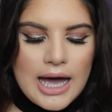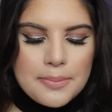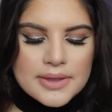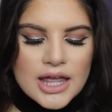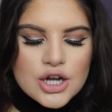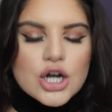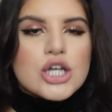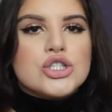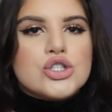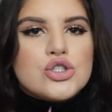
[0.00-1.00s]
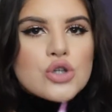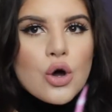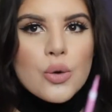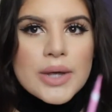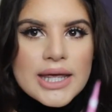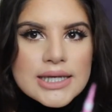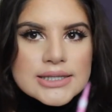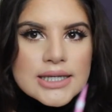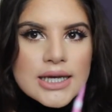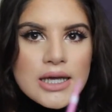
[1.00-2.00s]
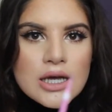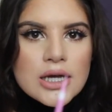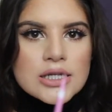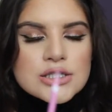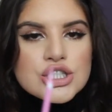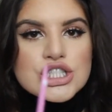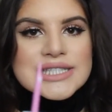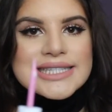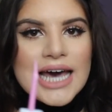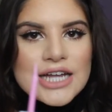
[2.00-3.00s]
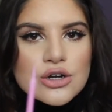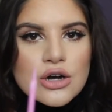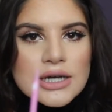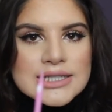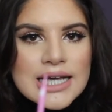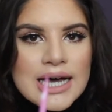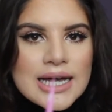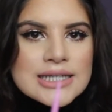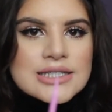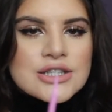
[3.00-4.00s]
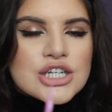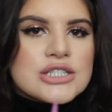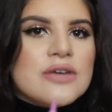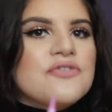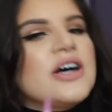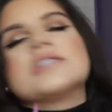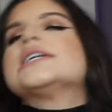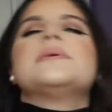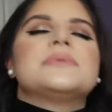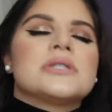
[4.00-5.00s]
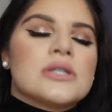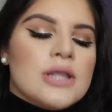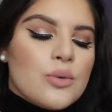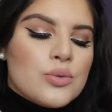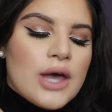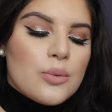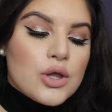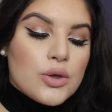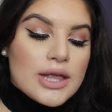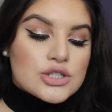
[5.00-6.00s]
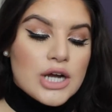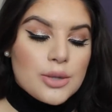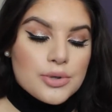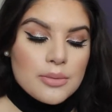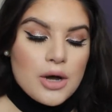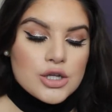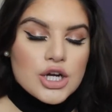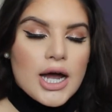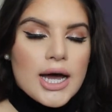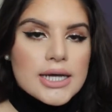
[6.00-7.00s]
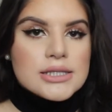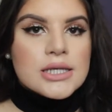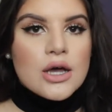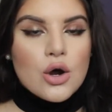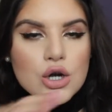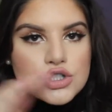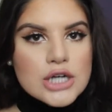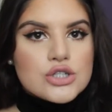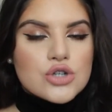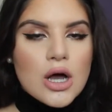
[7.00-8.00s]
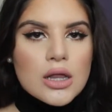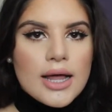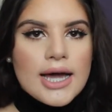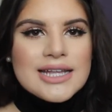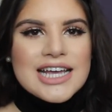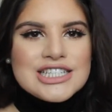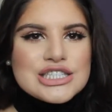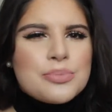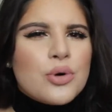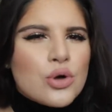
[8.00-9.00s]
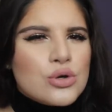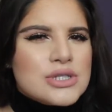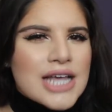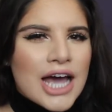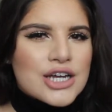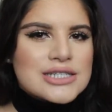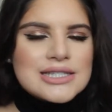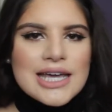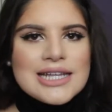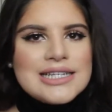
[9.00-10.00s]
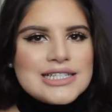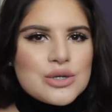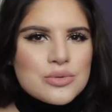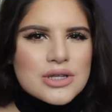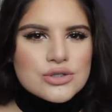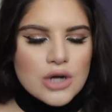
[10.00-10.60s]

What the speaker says: applicator is so easy to just slide across the eyes. There's some felt tips that when you like try to put them on your eyes or try to draw a line, it just pulls at your skin and doesn't really